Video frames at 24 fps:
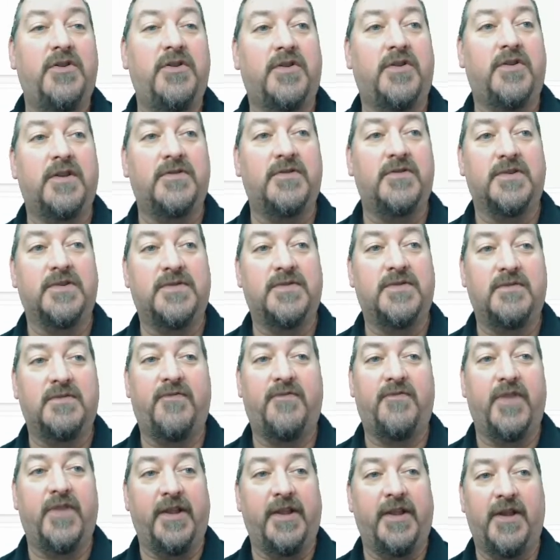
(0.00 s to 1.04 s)
You can just
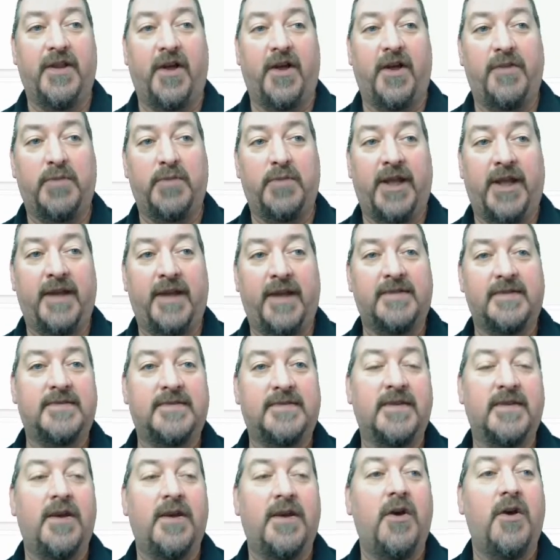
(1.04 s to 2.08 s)
fill in all the
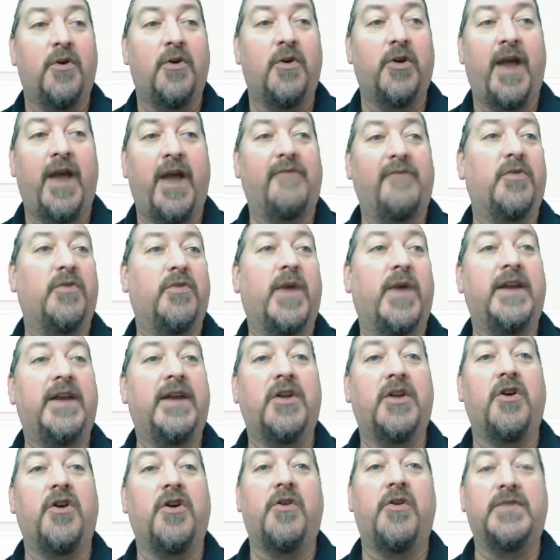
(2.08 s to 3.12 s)
blanks or have it ready
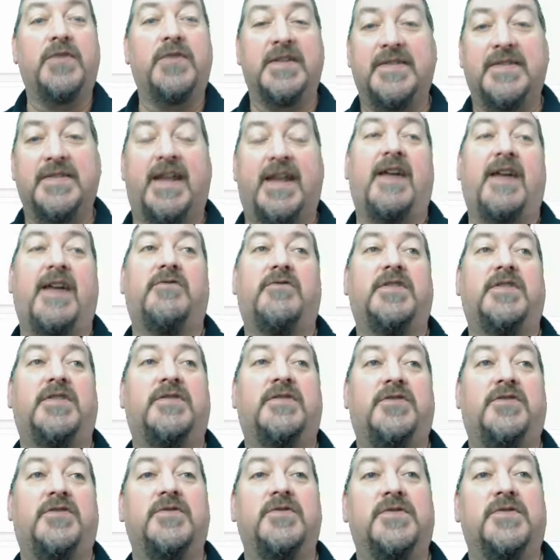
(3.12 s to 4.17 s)
to go to send out to
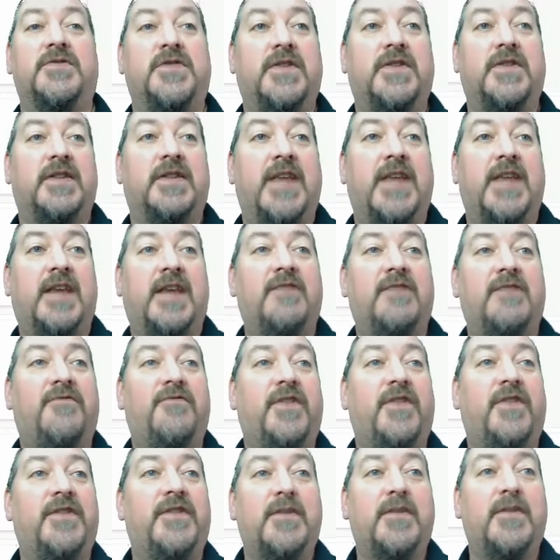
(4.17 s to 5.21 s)
students so that they can
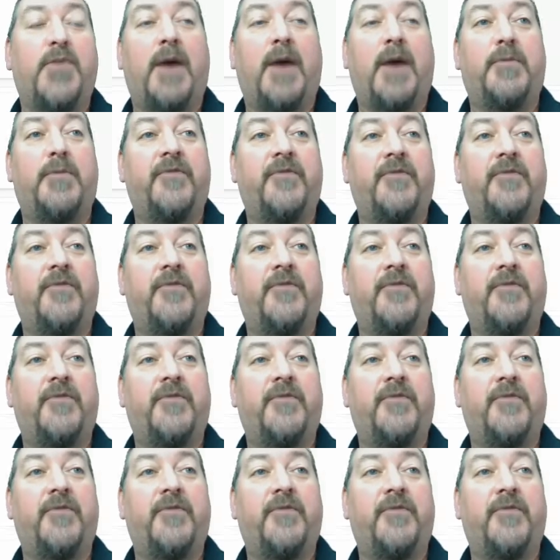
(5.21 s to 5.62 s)
fill in the proper